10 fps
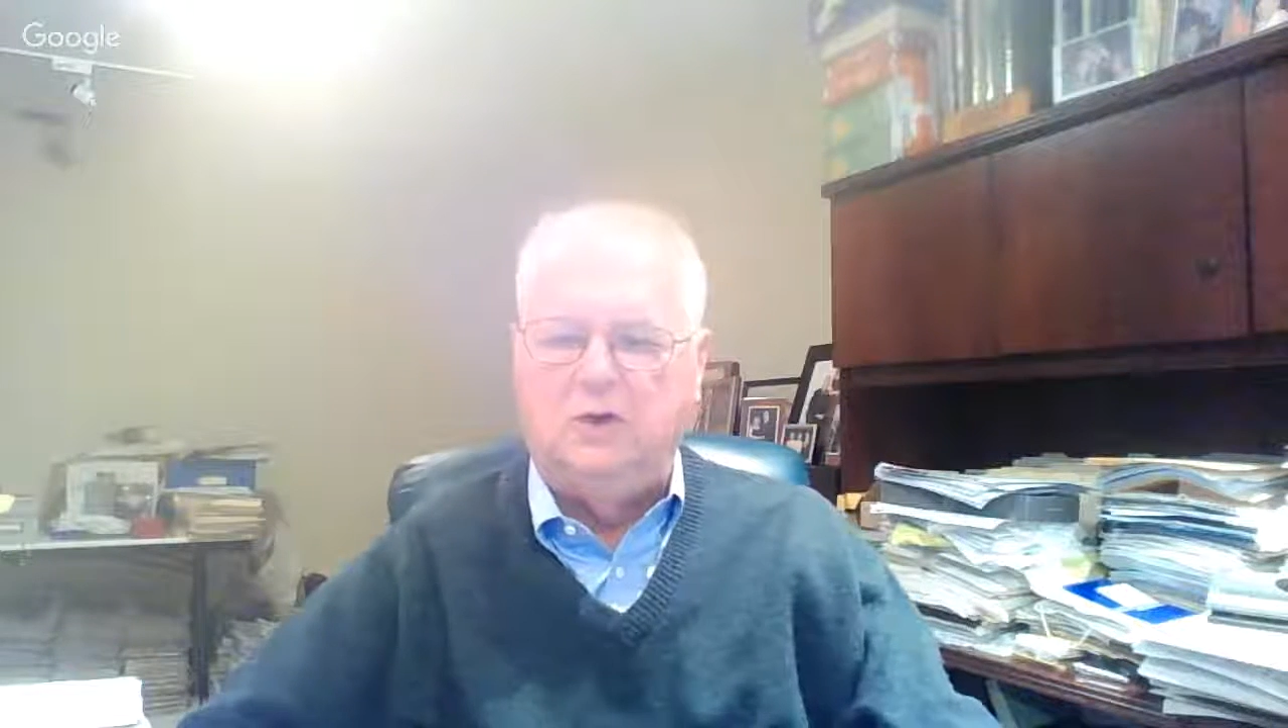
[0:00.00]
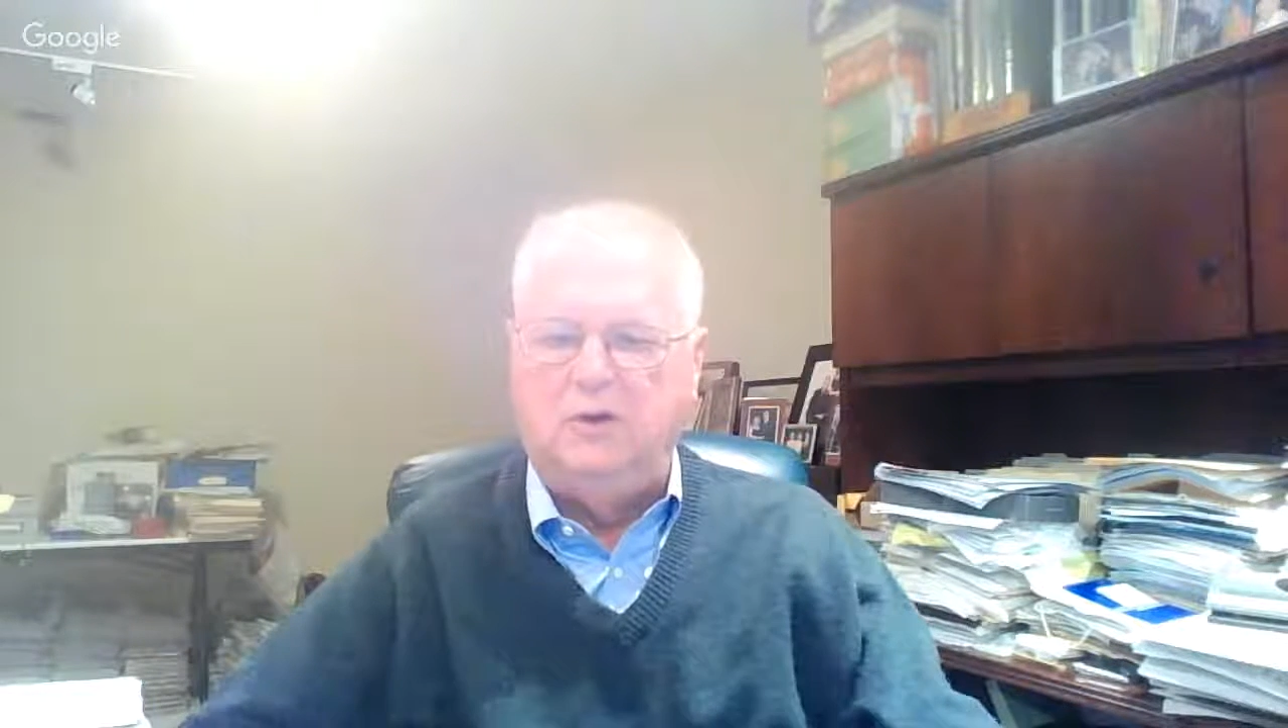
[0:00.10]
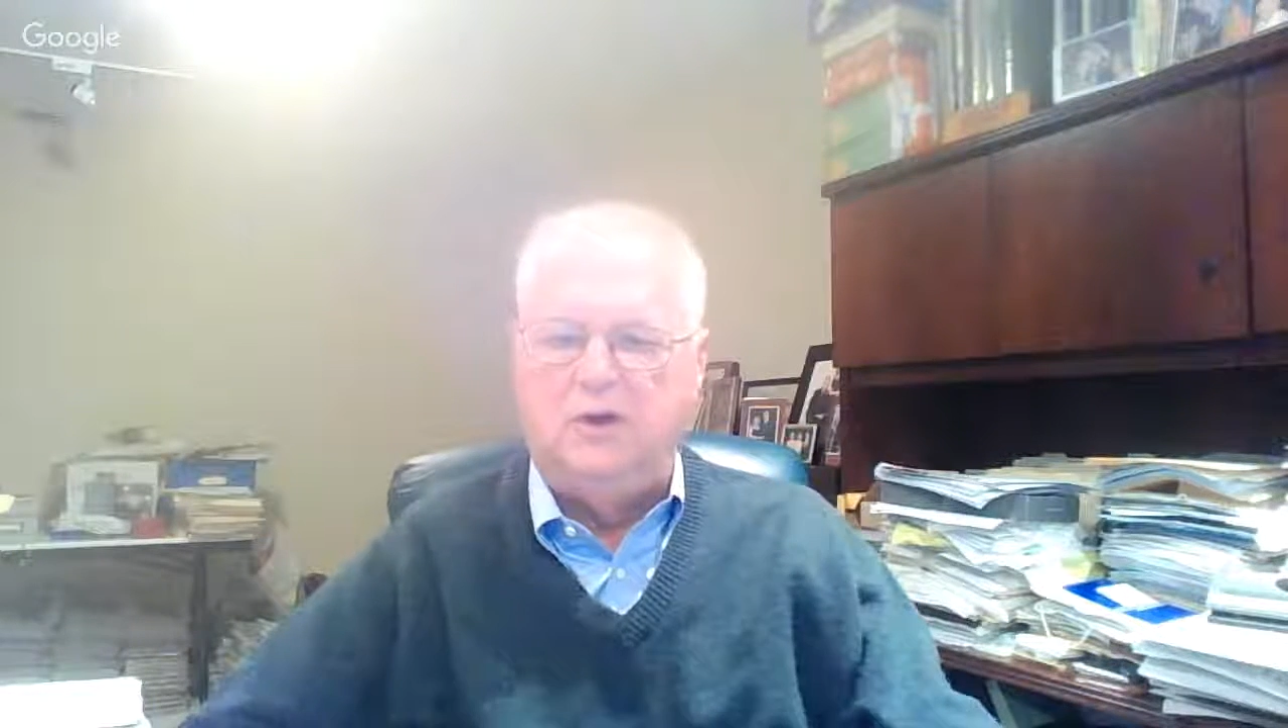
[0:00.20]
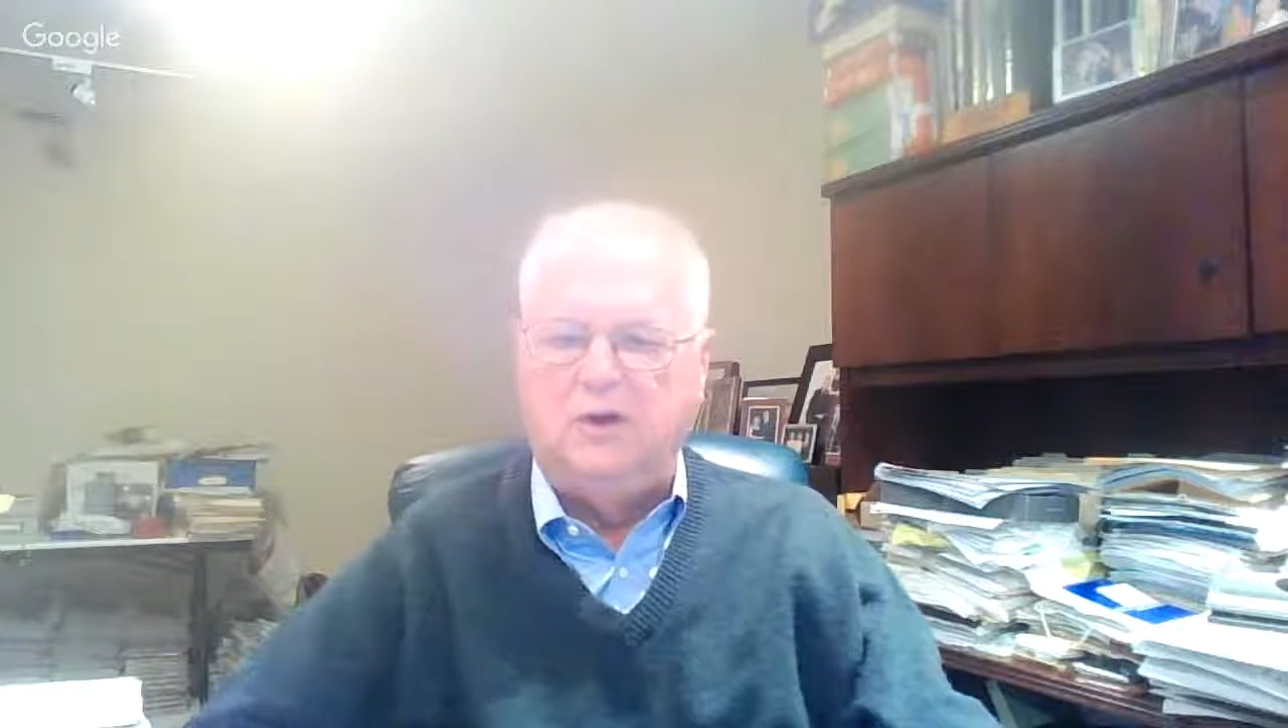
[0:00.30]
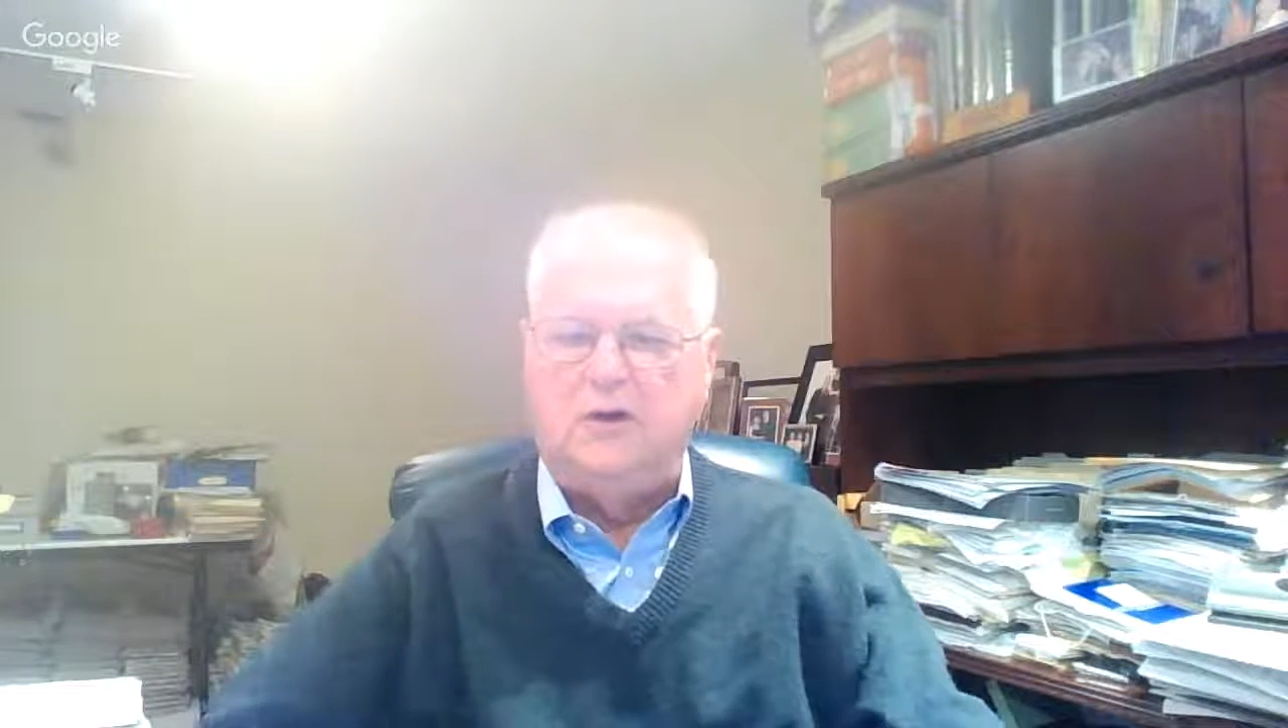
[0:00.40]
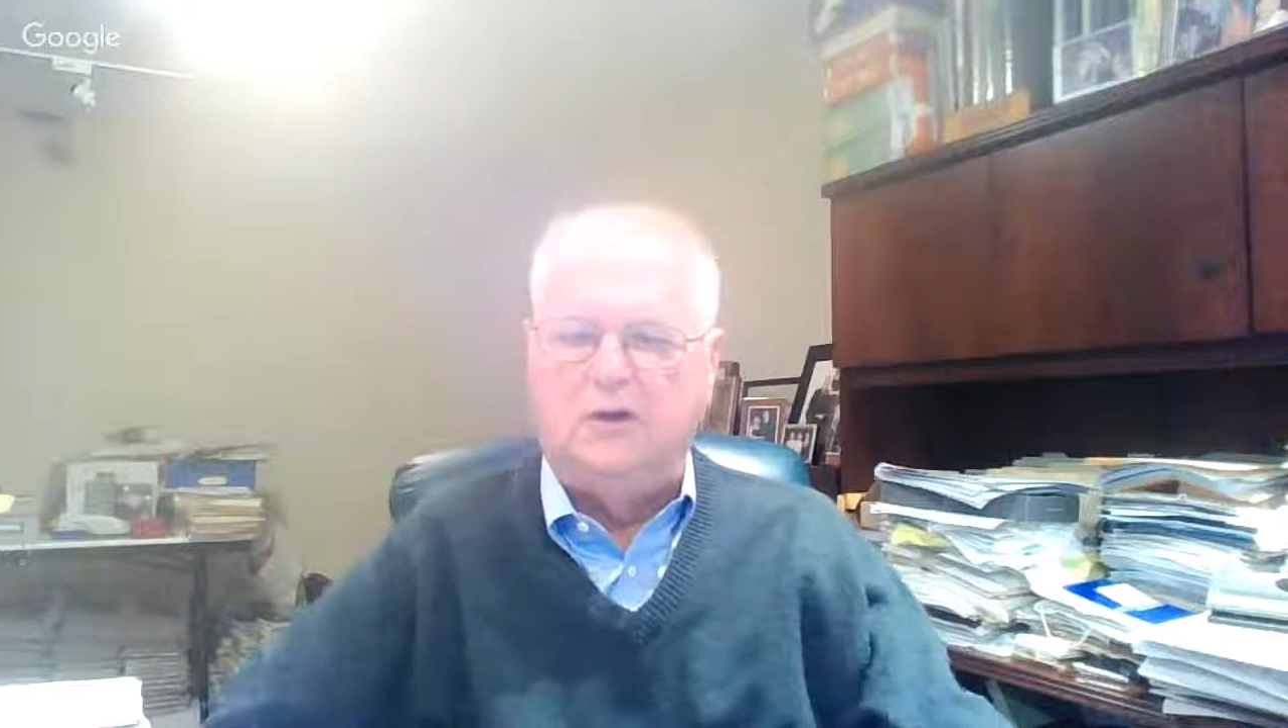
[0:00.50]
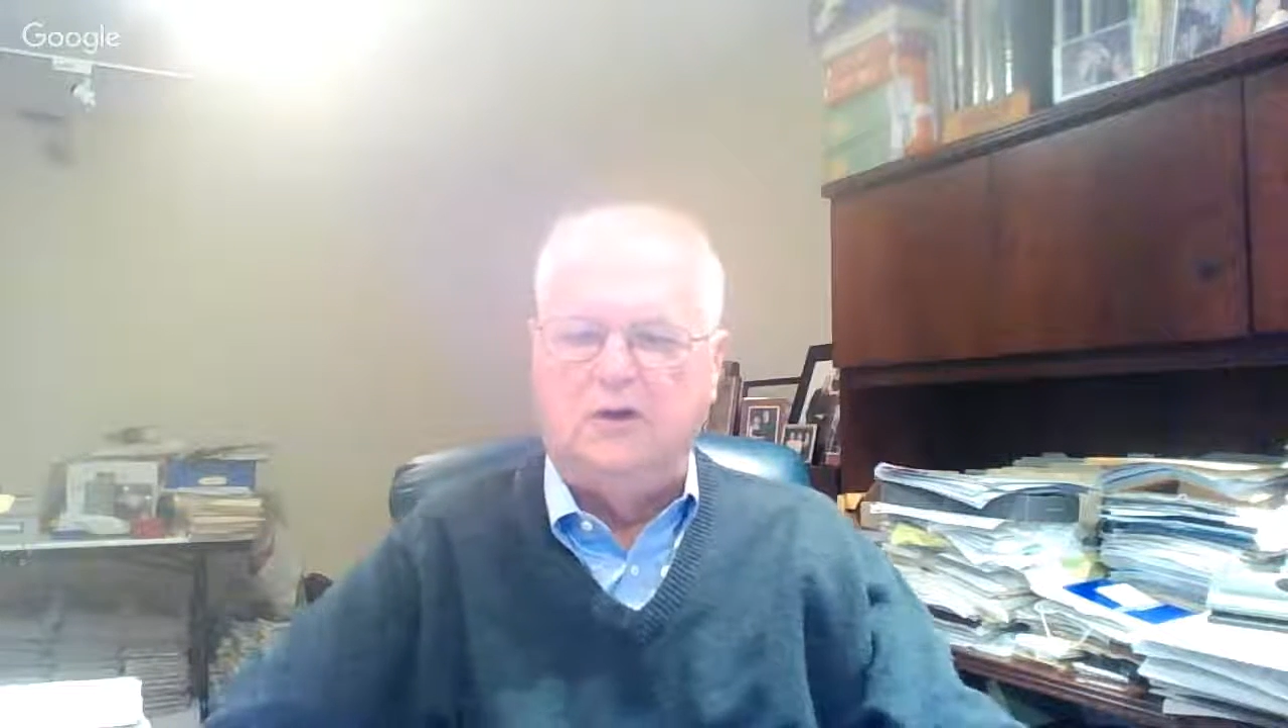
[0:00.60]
in there,